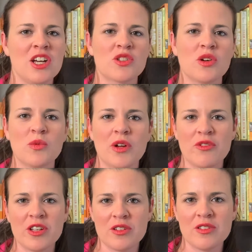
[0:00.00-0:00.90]
So
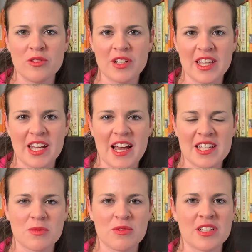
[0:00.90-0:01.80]
if we look at that
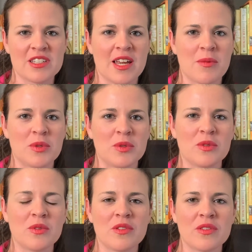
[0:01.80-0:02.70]
asthma
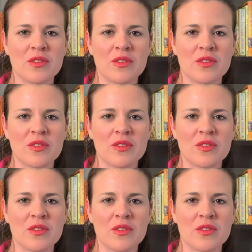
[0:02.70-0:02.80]
example,